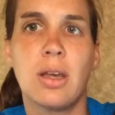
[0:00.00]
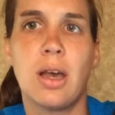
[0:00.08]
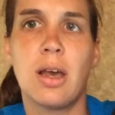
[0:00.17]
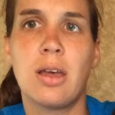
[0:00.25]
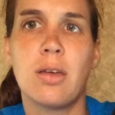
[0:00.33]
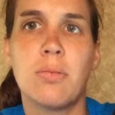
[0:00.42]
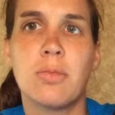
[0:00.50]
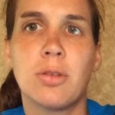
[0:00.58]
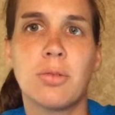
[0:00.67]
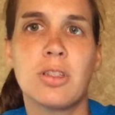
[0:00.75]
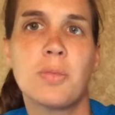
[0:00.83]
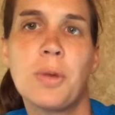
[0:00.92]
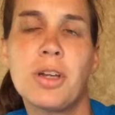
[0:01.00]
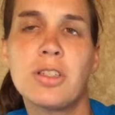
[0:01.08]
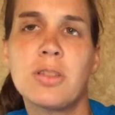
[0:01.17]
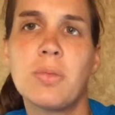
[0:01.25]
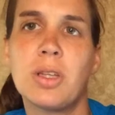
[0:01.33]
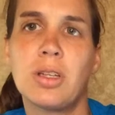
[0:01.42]
The
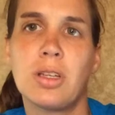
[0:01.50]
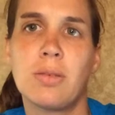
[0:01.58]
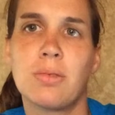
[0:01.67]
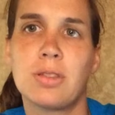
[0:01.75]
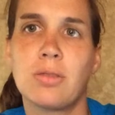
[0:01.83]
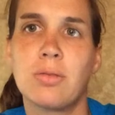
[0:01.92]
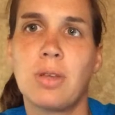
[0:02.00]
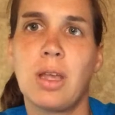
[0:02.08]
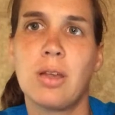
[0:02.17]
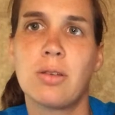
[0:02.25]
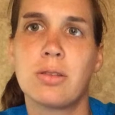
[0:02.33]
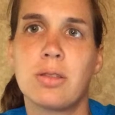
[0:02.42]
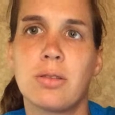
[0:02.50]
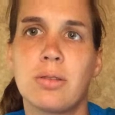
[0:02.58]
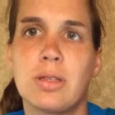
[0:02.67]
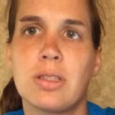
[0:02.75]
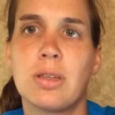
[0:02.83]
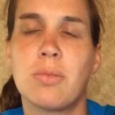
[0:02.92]
responsibility of a school counselor
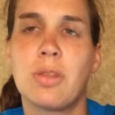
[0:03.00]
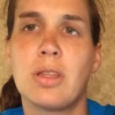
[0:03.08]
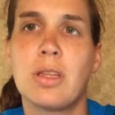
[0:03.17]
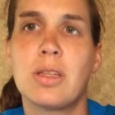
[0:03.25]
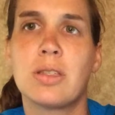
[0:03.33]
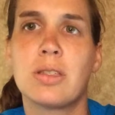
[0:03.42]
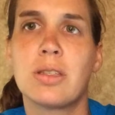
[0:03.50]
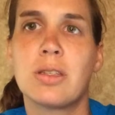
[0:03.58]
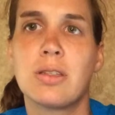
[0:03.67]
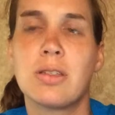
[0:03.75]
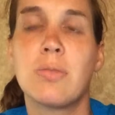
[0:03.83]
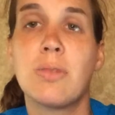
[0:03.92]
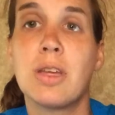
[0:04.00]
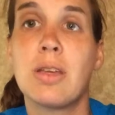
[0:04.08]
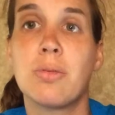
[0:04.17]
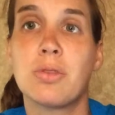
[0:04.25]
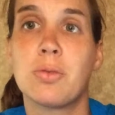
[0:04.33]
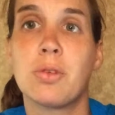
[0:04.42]
is something that, to
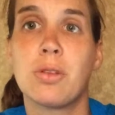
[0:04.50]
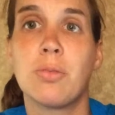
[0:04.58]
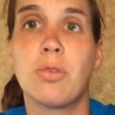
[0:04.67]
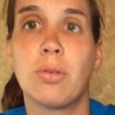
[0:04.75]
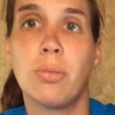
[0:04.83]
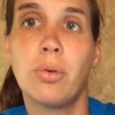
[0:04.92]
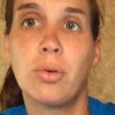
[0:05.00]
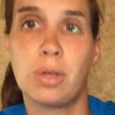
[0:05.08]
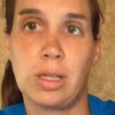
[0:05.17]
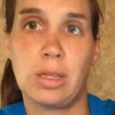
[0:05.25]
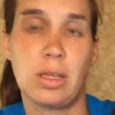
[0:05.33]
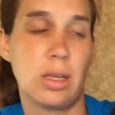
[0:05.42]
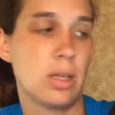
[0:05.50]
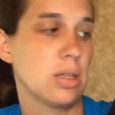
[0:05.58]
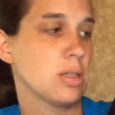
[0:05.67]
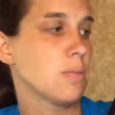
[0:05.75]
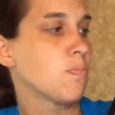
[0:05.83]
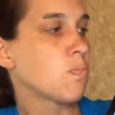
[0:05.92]
me, was one of the more important
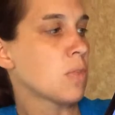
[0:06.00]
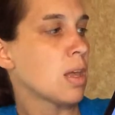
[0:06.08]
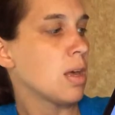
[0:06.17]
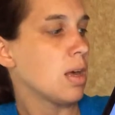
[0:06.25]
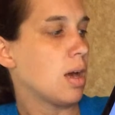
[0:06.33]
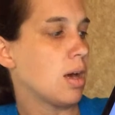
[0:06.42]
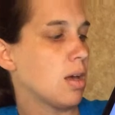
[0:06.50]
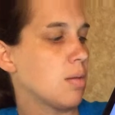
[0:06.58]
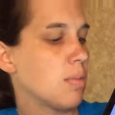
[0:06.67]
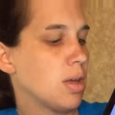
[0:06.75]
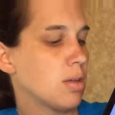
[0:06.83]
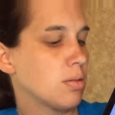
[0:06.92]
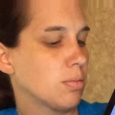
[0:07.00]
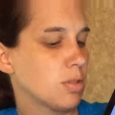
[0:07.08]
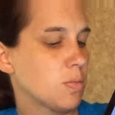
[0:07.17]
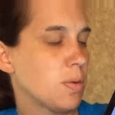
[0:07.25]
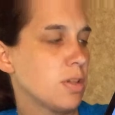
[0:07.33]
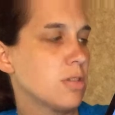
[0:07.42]
things.
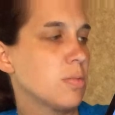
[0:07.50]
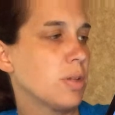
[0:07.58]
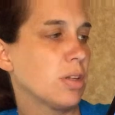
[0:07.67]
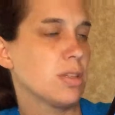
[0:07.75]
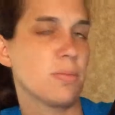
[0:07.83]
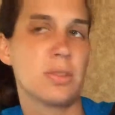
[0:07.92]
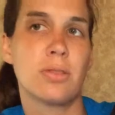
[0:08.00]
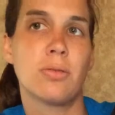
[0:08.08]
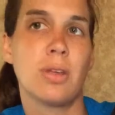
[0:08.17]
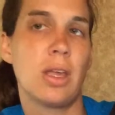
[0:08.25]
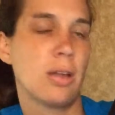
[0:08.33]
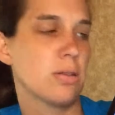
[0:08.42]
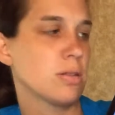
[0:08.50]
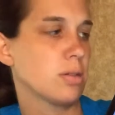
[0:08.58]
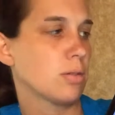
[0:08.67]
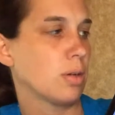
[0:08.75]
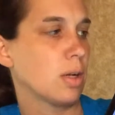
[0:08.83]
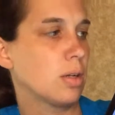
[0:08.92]
Responsibilities of a school
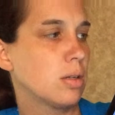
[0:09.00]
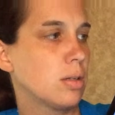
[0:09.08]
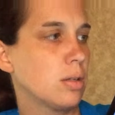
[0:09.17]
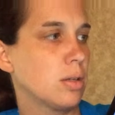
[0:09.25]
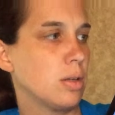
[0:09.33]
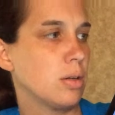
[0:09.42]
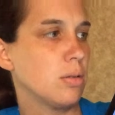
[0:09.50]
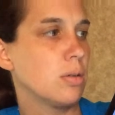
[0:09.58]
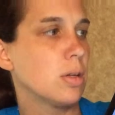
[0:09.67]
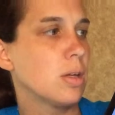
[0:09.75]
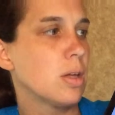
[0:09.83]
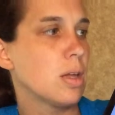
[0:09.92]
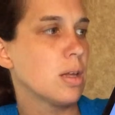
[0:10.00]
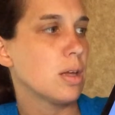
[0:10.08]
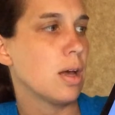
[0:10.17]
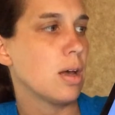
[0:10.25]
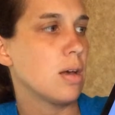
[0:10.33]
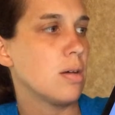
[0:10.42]
counselor include
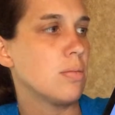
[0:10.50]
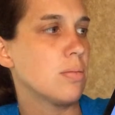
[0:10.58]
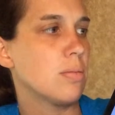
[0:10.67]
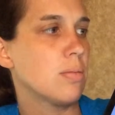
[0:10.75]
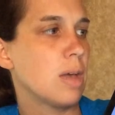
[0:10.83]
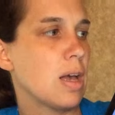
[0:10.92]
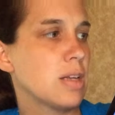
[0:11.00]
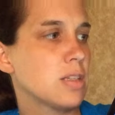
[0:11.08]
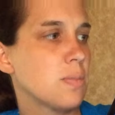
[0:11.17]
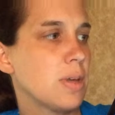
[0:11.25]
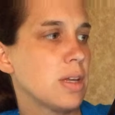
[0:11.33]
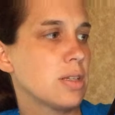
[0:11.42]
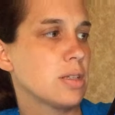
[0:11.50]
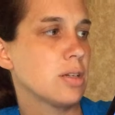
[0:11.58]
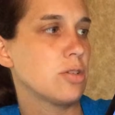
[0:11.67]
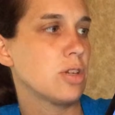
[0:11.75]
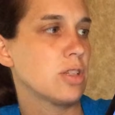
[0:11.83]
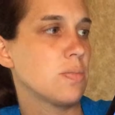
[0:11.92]
aspects
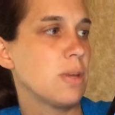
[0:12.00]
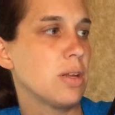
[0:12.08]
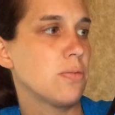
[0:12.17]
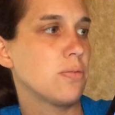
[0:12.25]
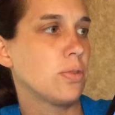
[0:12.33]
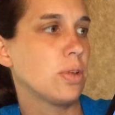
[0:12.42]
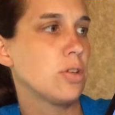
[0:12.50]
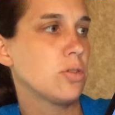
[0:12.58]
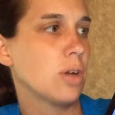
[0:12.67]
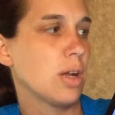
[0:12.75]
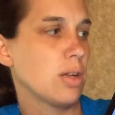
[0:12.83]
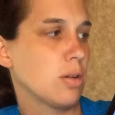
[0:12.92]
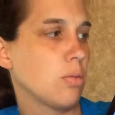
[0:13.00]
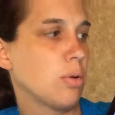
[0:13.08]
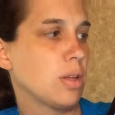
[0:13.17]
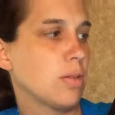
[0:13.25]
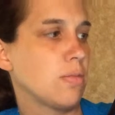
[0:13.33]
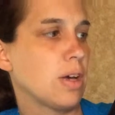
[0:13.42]
such as being fully trained and
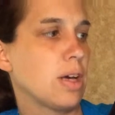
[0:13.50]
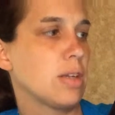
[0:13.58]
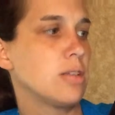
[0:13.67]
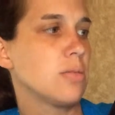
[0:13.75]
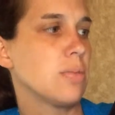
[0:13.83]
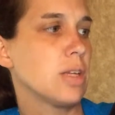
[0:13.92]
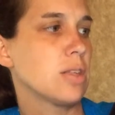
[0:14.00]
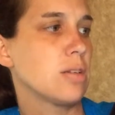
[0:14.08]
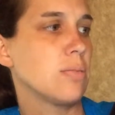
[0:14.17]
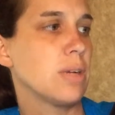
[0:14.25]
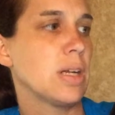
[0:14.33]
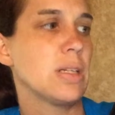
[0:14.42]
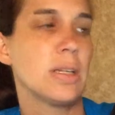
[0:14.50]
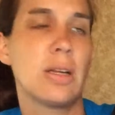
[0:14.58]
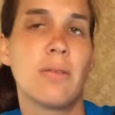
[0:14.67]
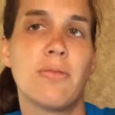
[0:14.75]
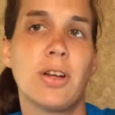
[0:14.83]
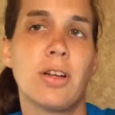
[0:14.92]
qualified to meet the demanding
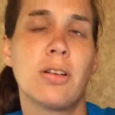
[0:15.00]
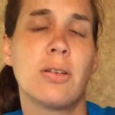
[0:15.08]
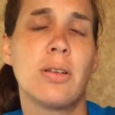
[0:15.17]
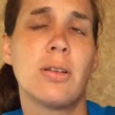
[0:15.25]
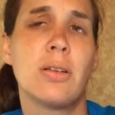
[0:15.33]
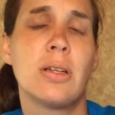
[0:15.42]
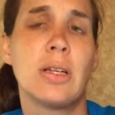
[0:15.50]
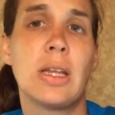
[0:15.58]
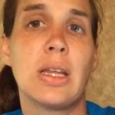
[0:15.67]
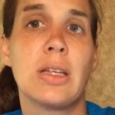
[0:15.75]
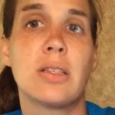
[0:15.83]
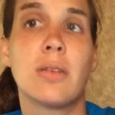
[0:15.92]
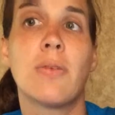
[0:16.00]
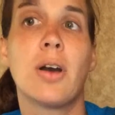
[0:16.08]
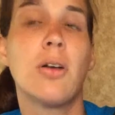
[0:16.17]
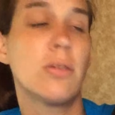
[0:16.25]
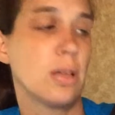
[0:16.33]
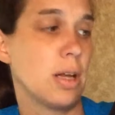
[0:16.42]
and varying needs of
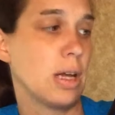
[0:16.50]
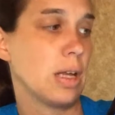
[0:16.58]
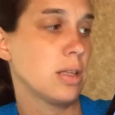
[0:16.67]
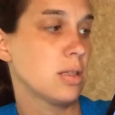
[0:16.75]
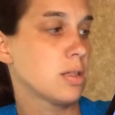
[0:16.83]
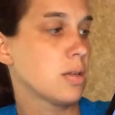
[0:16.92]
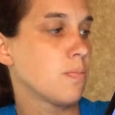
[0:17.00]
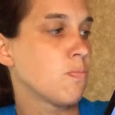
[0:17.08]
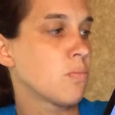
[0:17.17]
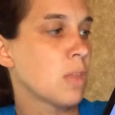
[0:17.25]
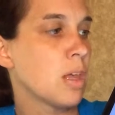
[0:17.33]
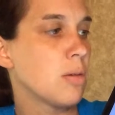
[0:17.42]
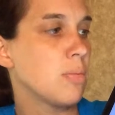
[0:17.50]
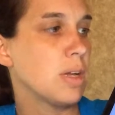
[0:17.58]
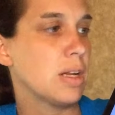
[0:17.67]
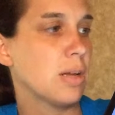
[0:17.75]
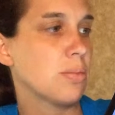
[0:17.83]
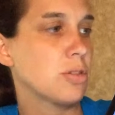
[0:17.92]
all clients,
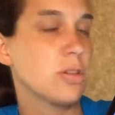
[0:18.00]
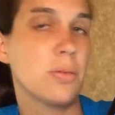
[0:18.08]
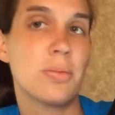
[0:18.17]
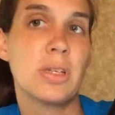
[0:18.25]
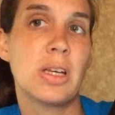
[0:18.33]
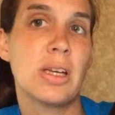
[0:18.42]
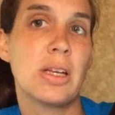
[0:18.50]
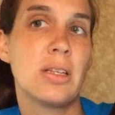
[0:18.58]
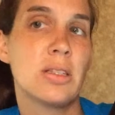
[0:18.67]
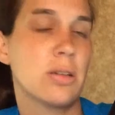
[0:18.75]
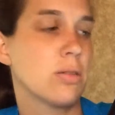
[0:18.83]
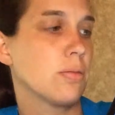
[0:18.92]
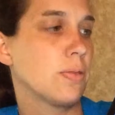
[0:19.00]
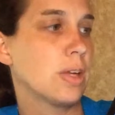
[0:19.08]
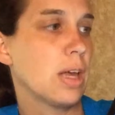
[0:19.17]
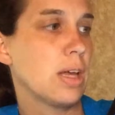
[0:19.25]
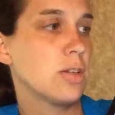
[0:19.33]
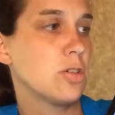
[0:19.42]
being able to obtain
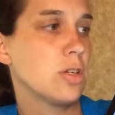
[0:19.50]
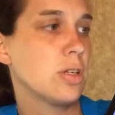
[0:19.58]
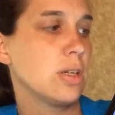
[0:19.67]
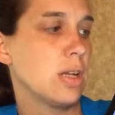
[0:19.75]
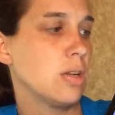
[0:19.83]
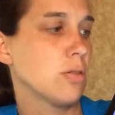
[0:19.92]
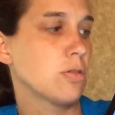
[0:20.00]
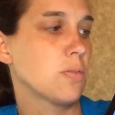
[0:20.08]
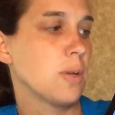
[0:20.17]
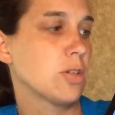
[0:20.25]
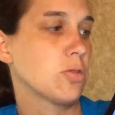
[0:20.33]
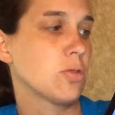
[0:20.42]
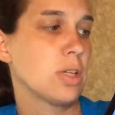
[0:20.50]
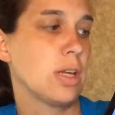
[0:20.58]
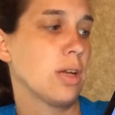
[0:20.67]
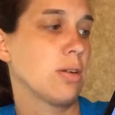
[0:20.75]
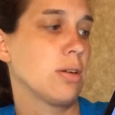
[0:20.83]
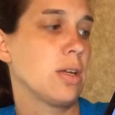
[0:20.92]
certification in your
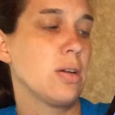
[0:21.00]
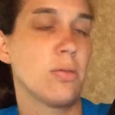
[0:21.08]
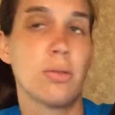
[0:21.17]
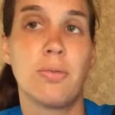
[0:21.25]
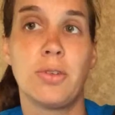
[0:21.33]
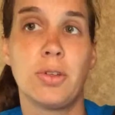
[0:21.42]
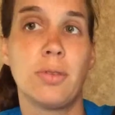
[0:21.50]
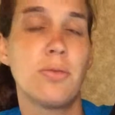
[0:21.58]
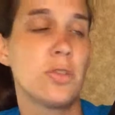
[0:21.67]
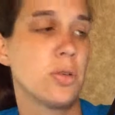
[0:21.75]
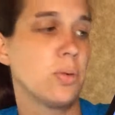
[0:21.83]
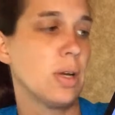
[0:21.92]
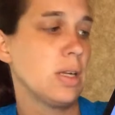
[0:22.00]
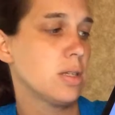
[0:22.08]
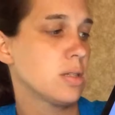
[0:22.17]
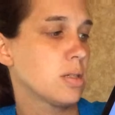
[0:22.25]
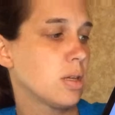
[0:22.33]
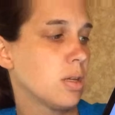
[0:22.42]
specialty area or field of
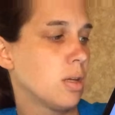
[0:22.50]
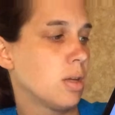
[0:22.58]
choice,